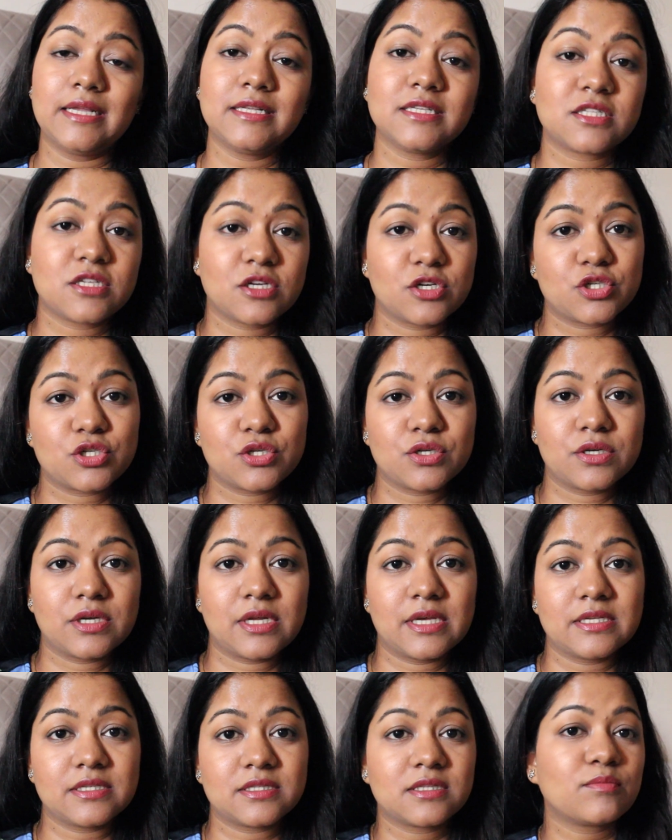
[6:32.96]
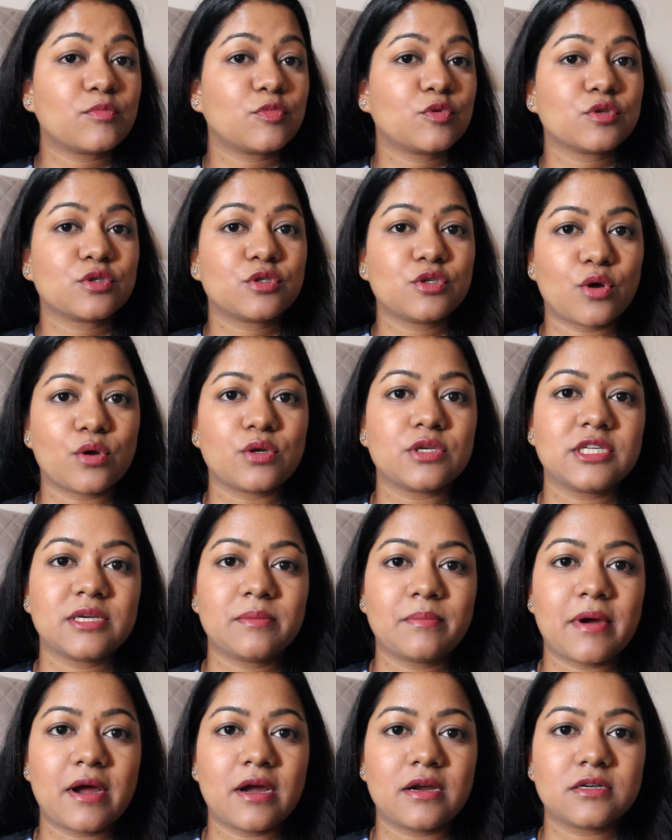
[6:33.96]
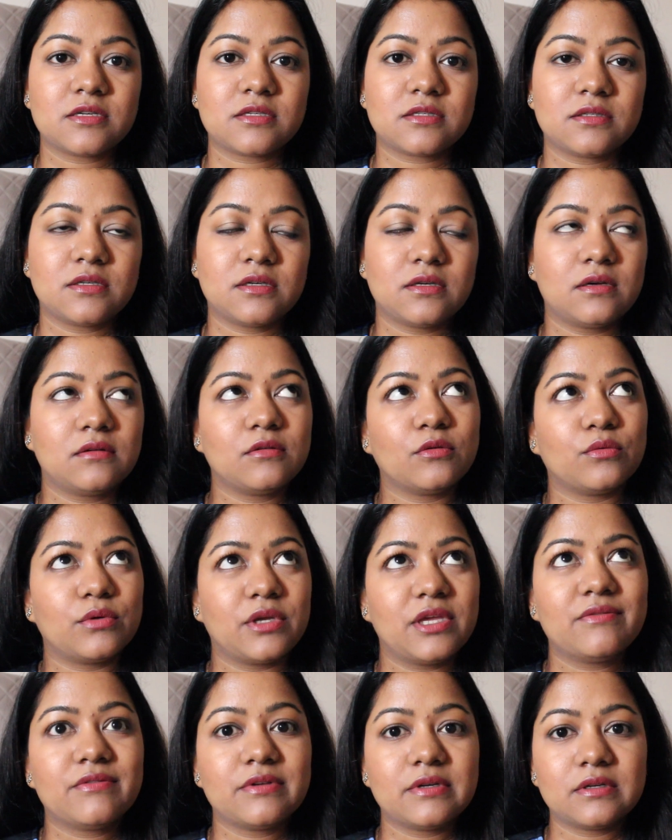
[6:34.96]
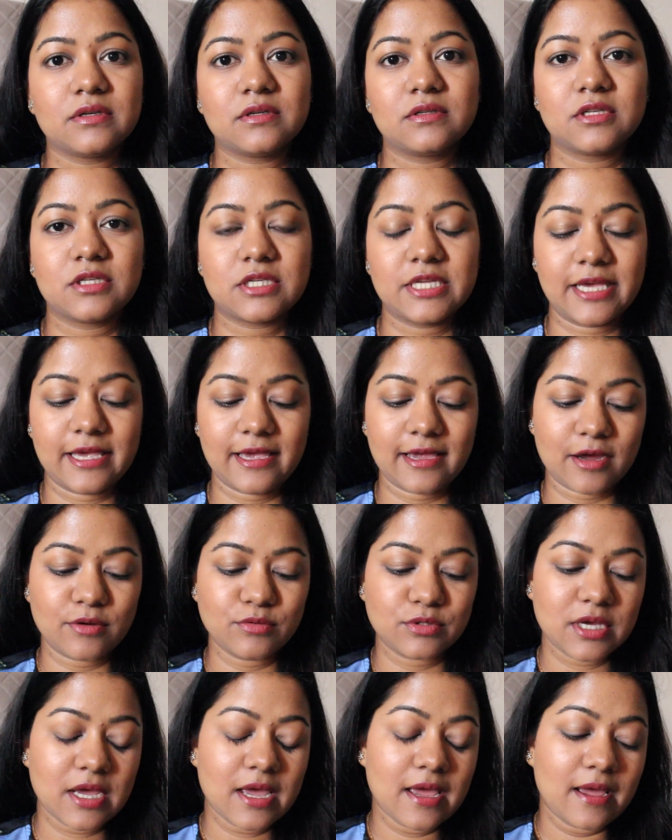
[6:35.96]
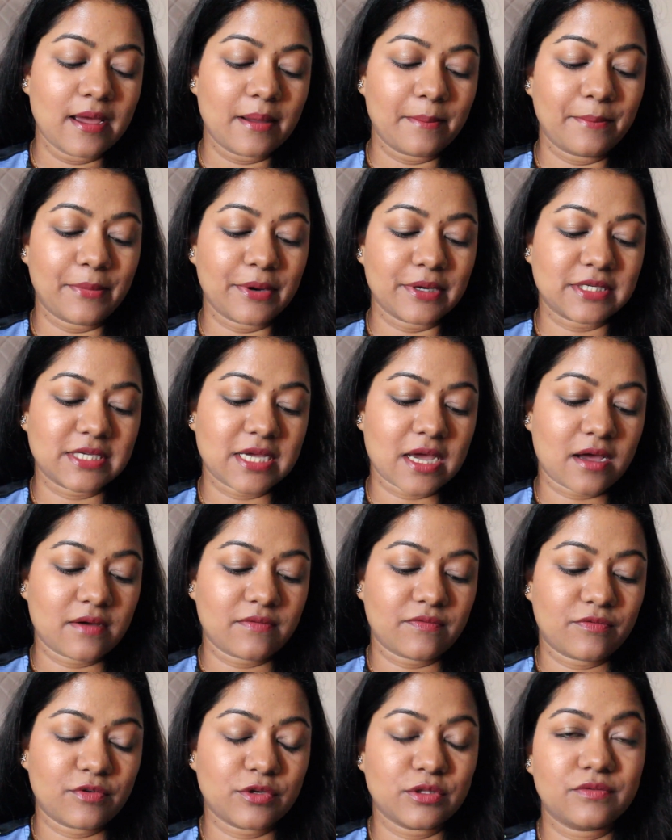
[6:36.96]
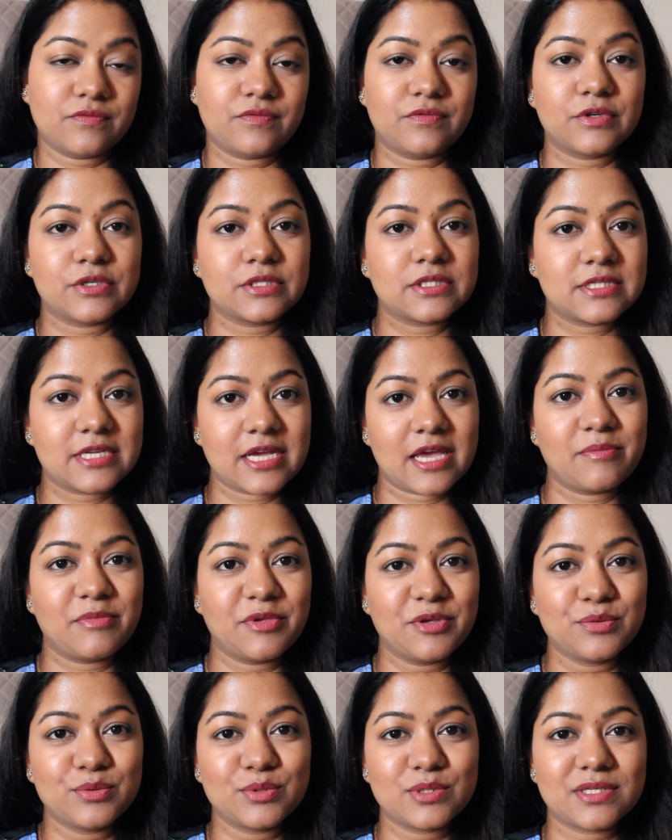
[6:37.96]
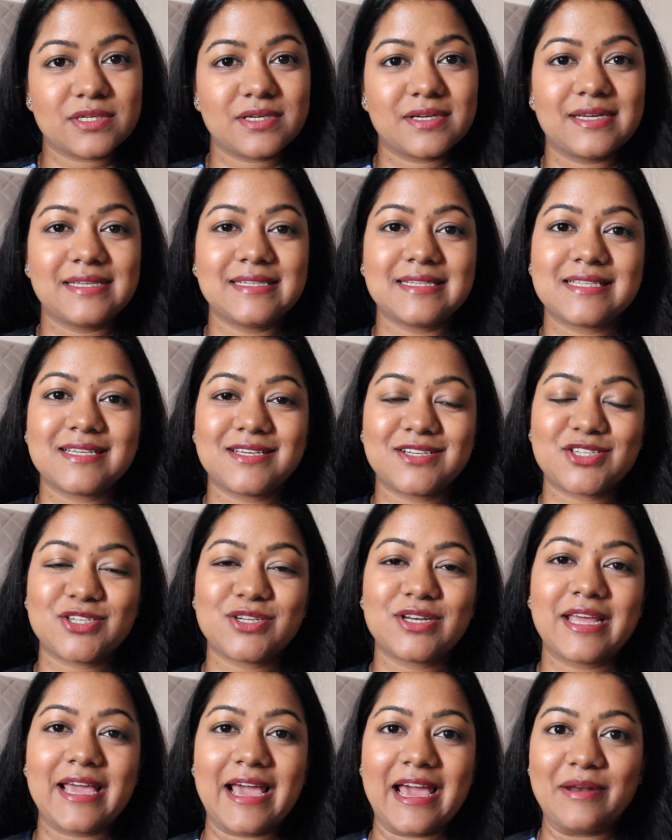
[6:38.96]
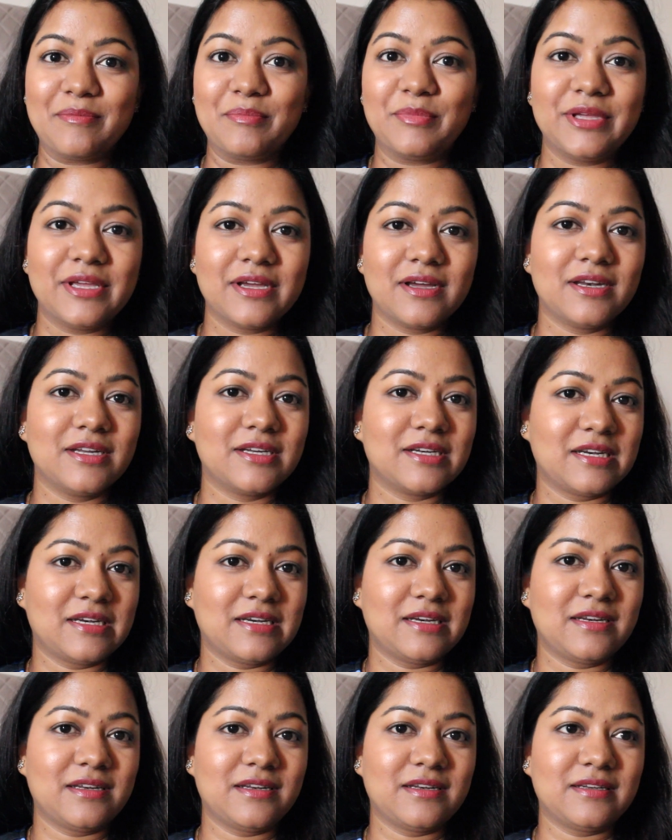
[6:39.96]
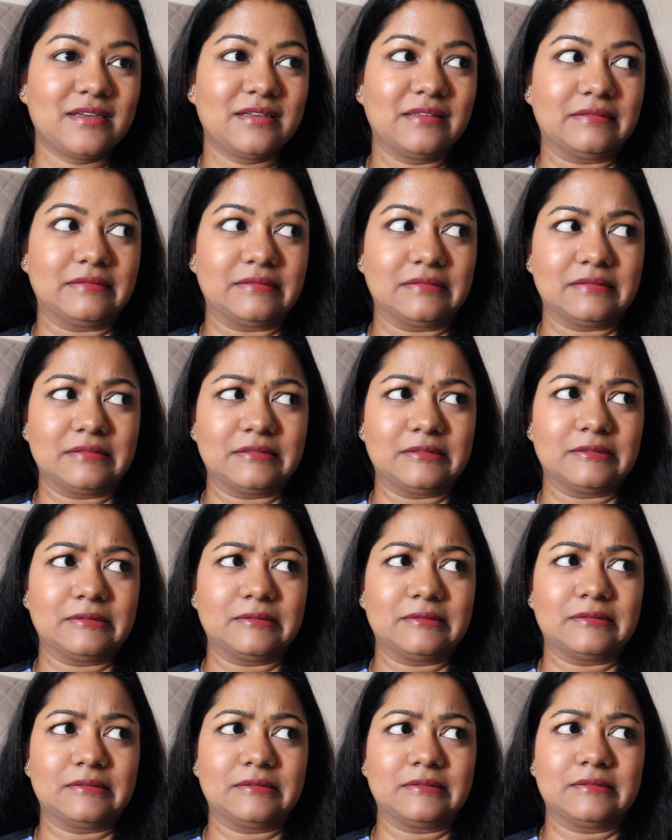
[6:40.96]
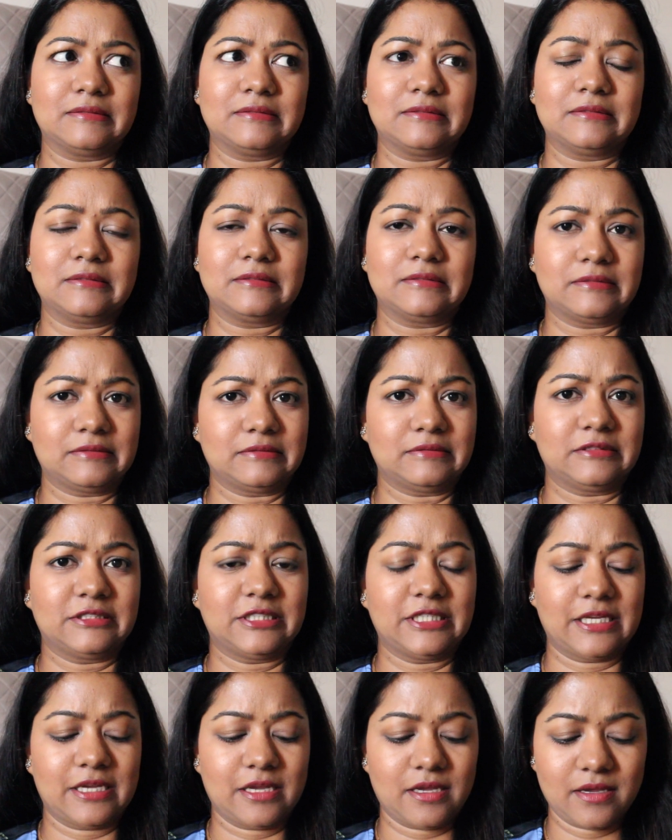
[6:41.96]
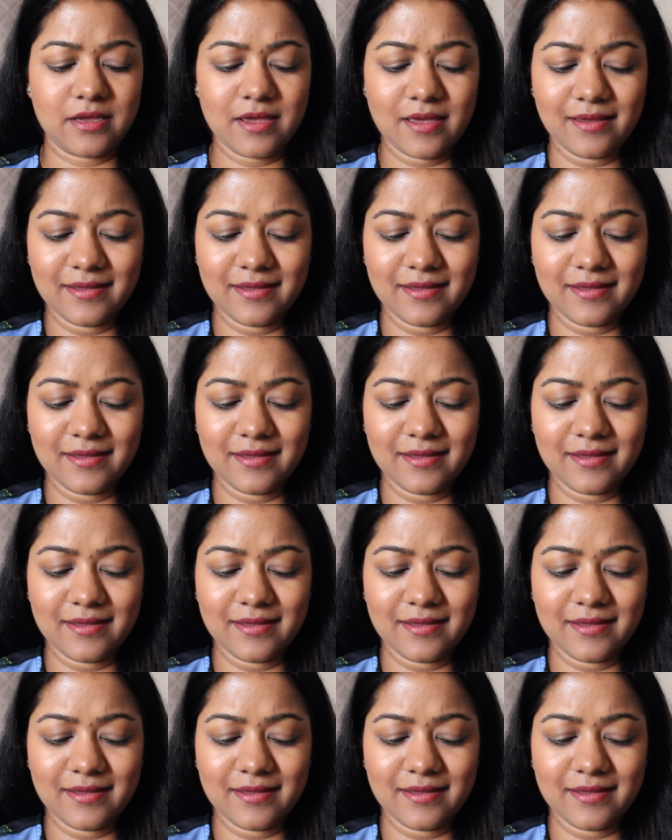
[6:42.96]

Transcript: Insertion is the most daunting part, even the taking out. But yeah, for the first time user, insertion can be a little tricky.